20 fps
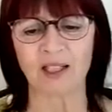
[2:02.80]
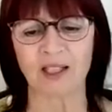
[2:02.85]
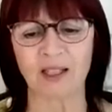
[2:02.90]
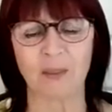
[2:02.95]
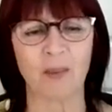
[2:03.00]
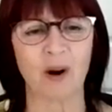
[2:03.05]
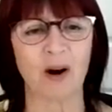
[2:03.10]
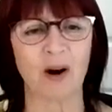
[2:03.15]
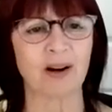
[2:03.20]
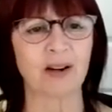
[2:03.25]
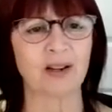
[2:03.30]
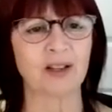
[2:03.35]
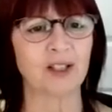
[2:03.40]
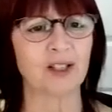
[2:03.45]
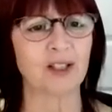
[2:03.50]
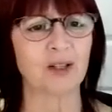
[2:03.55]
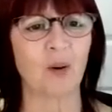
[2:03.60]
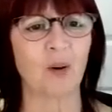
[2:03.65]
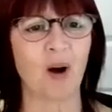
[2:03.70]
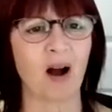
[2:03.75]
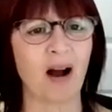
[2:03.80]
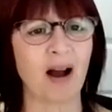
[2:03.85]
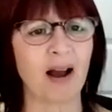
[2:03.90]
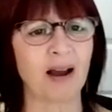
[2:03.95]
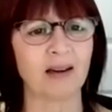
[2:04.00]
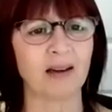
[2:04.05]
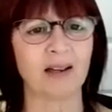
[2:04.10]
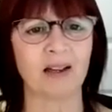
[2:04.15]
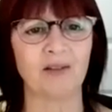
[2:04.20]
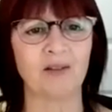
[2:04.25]
the market so
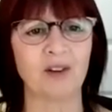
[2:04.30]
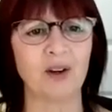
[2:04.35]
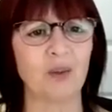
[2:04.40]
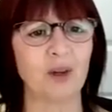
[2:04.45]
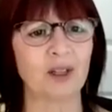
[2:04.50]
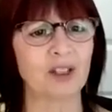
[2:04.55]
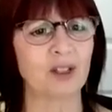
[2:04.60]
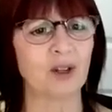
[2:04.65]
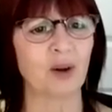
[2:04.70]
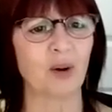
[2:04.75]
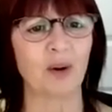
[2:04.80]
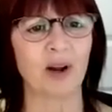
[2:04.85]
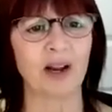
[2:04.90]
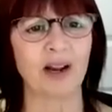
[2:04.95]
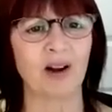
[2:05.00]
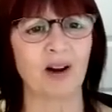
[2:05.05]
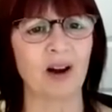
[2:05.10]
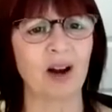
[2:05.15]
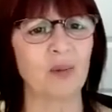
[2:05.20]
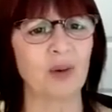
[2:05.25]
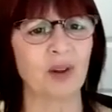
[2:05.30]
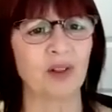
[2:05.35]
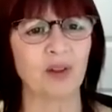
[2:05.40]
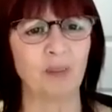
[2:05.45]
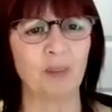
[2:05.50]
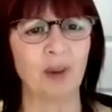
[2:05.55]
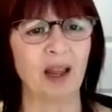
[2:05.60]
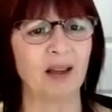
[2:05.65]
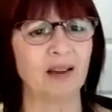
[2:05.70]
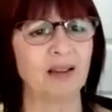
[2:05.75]
hot given what's going on with the
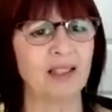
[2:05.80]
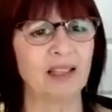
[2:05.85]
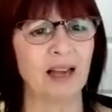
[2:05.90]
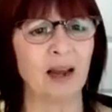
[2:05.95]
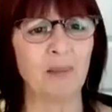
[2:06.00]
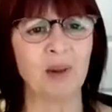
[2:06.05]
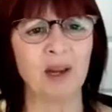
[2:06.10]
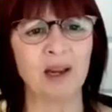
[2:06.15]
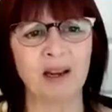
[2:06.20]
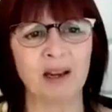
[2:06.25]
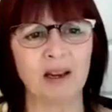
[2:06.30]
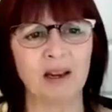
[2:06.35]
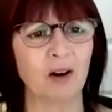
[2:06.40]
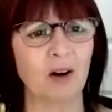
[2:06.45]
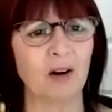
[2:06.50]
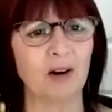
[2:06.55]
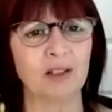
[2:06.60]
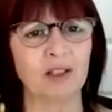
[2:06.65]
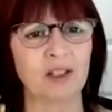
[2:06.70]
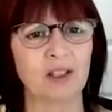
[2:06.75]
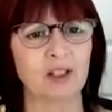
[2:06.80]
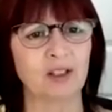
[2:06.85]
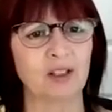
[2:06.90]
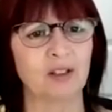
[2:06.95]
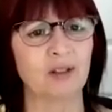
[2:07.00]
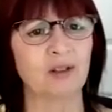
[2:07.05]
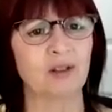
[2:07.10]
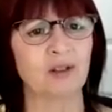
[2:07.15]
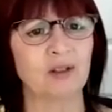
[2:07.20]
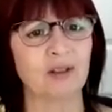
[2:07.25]
pandemic and our
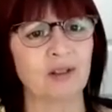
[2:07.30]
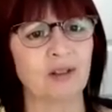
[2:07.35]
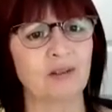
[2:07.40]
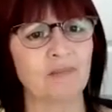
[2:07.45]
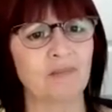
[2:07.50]
uncertain